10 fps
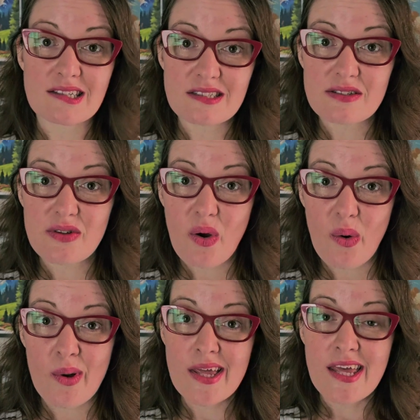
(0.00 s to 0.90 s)

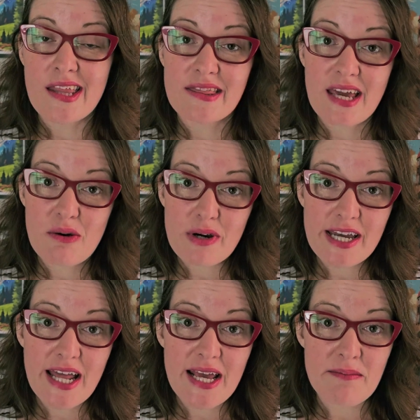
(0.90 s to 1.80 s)
So they were
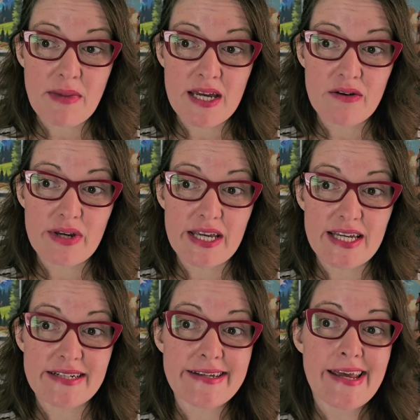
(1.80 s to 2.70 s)
getting
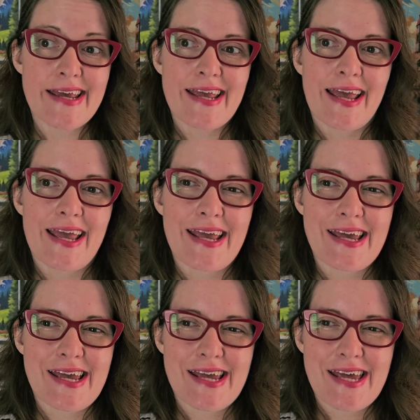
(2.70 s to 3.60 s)
married,
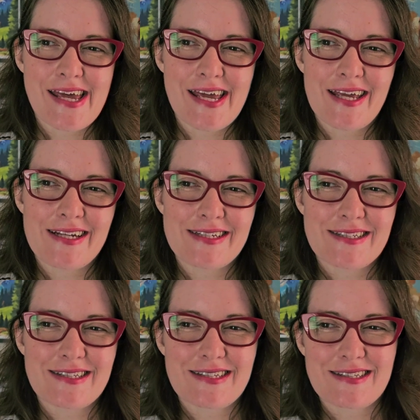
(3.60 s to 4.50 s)
and
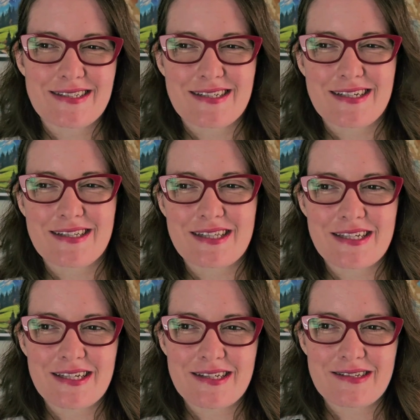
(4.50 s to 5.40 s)

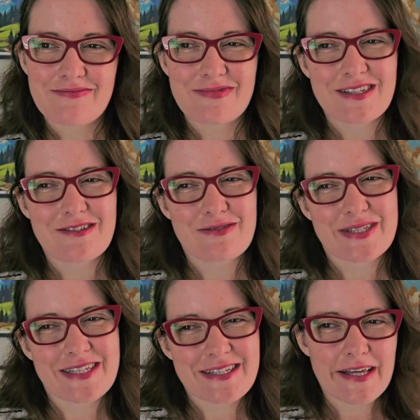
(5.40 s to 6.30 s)
there was this